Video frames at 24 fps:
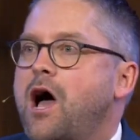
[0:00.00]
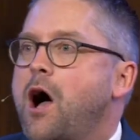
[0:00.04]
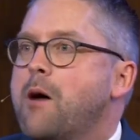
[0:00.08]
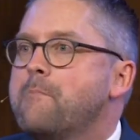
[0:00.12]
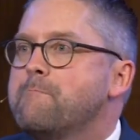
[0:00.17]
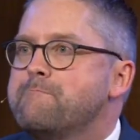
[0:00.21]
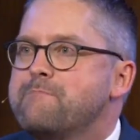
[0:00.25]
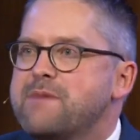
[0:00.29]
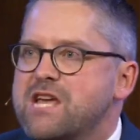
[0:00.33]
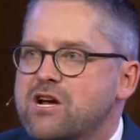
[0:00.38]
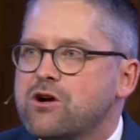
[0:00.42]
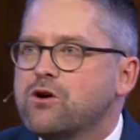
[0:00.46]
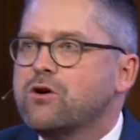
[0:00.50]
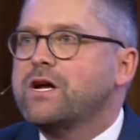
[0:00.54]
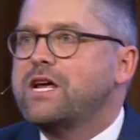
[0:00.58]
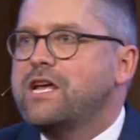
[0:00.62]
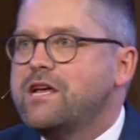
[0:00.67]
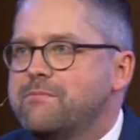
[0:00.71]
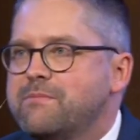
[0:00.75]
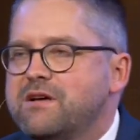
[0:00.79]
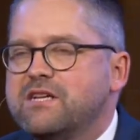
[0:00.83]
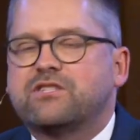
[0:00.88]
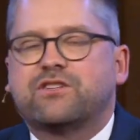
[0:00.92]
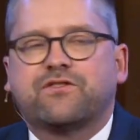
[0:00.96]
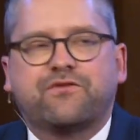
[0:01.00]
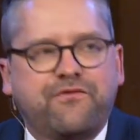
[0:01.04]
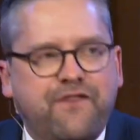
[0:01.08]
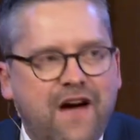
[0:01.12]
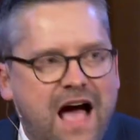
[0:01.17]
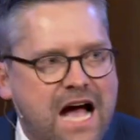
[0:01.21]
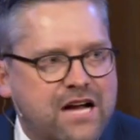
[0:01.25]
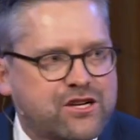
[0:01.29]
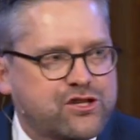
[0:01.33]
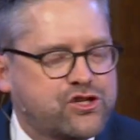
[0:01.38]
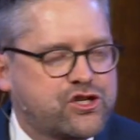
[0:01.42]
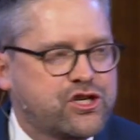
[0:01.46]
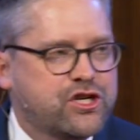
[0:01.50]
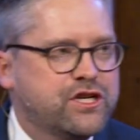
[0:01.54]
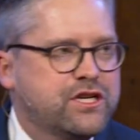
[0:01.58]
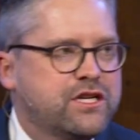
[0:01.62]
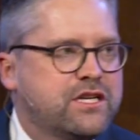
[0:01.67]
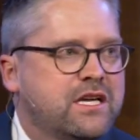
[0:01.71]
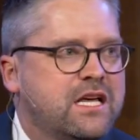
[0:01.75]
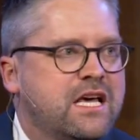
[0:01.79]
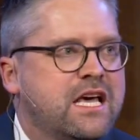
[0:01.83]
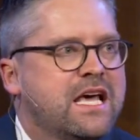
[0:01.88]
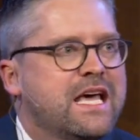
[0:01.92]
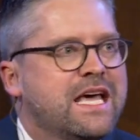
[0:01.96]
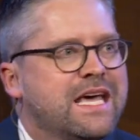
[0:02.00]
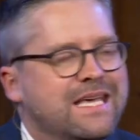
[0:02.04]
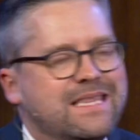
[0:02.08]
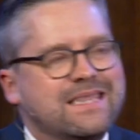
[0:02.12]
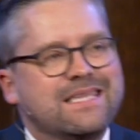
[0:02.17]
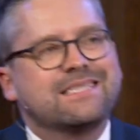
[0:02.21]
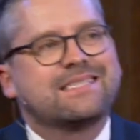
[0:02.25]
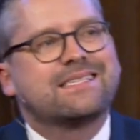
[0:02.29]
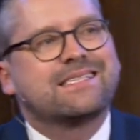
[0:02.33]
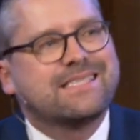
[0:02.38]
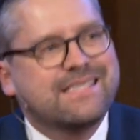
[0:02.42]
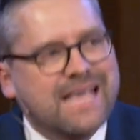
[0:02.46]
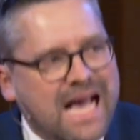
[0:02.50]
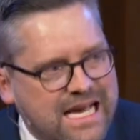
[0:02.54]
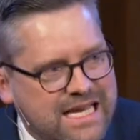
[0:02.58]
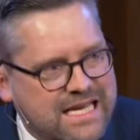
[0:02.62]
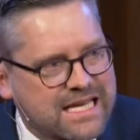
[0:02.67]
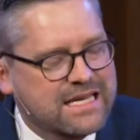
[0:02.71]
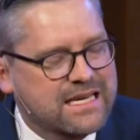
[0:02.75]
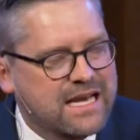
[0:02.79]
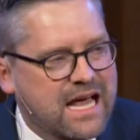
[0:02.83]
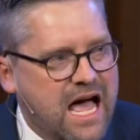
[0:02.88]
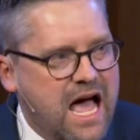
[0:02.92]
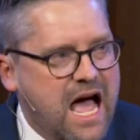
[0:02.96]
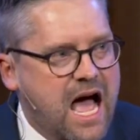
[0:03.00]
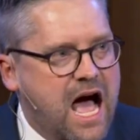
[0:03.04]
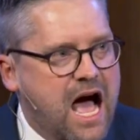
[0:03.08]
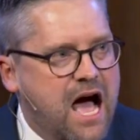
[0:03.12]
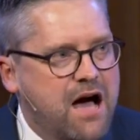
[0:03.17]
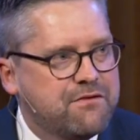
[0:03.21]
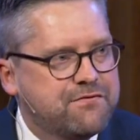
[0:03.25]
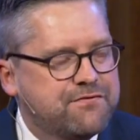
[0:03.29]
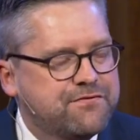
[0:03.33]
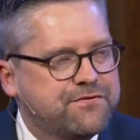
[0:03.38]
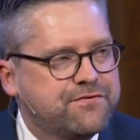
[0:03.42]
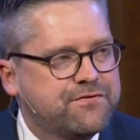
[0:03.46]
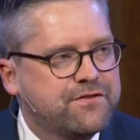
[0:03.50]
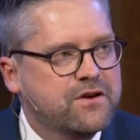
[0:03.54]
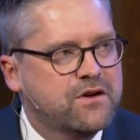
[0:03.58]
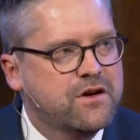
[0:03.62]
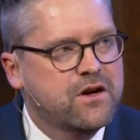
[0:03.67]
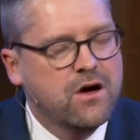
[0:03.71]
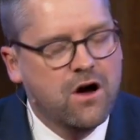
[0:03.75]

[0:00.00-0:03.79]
a mirror image fashion in the second half,